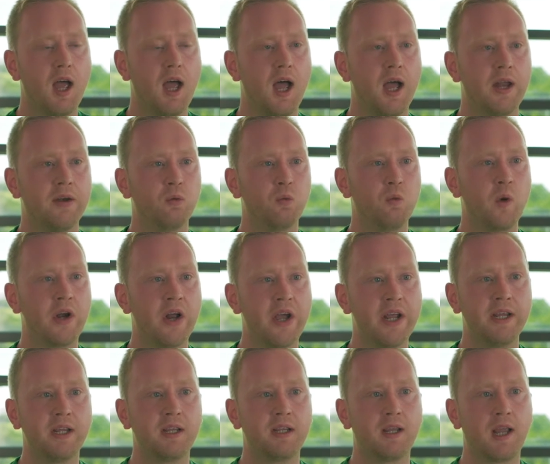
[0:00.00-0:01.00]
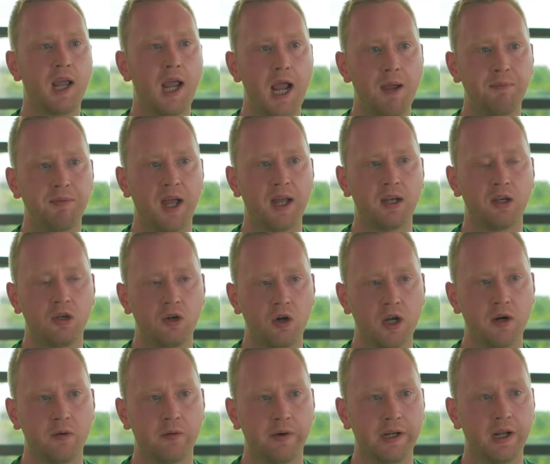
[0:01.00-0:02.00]
And when I kept a
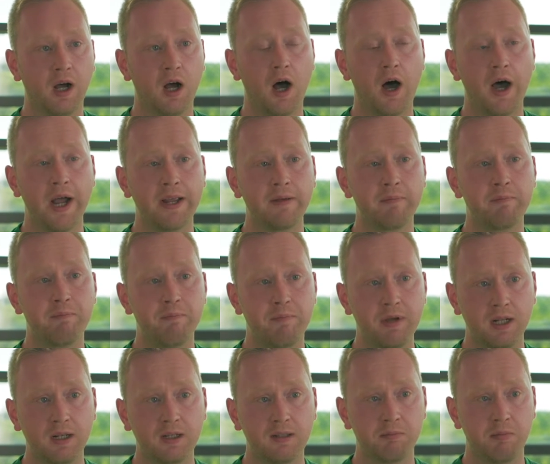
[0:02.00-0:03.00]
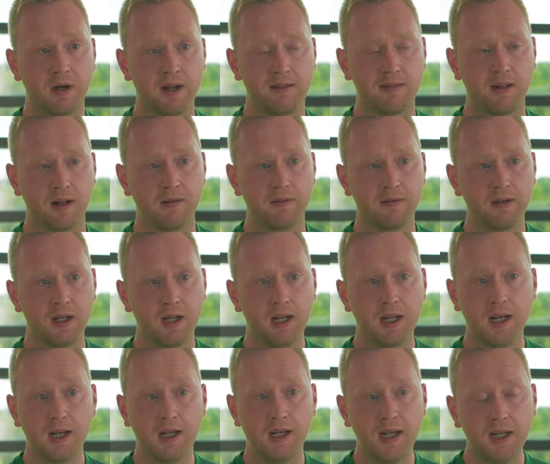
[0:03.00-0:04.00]
diary, I built myself
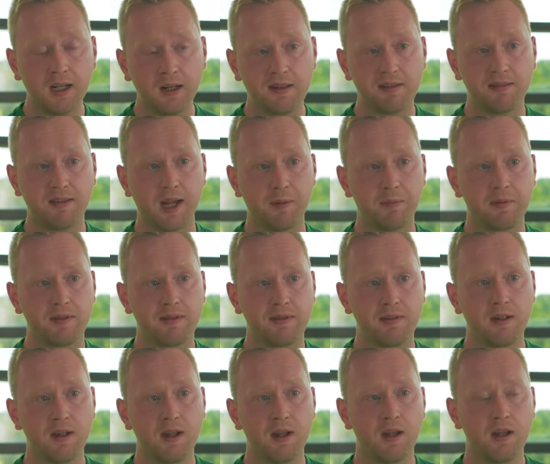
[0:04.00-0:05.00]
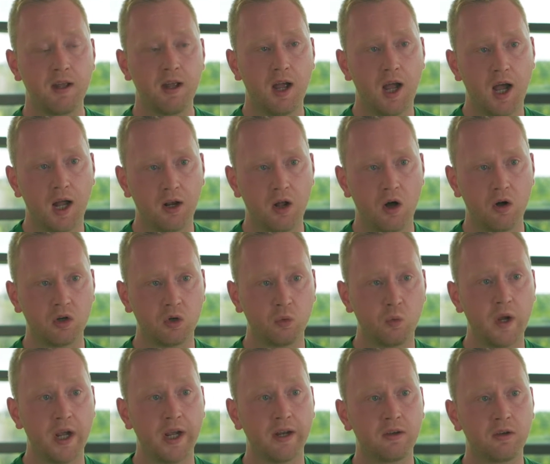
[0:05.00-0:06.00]
little steps along the
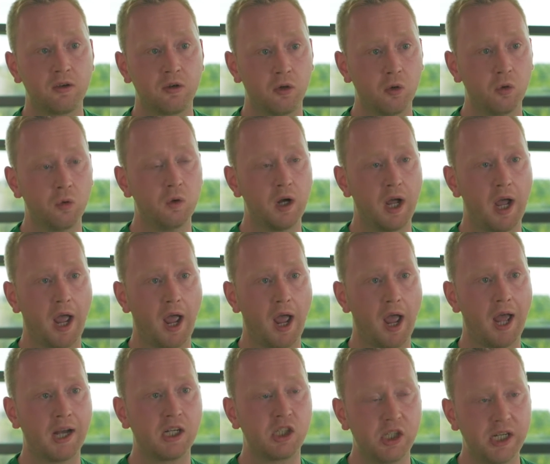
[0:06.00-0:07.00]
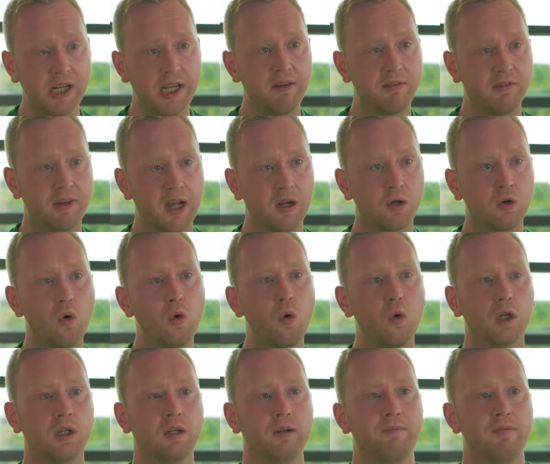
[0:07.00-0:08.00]
way to achieve that
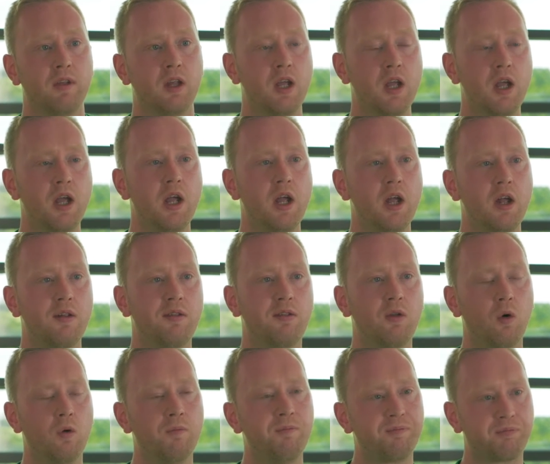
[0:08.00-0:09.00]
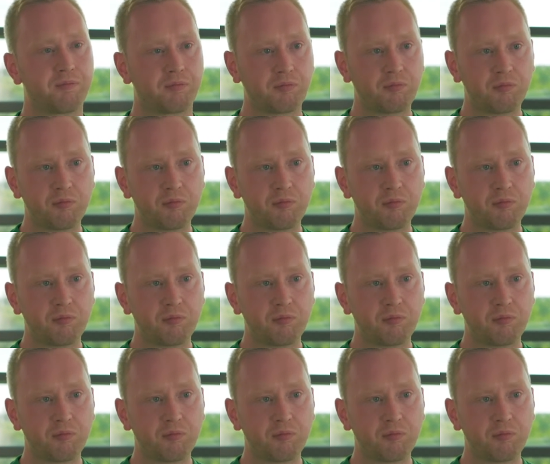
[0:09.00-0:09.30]
goal. So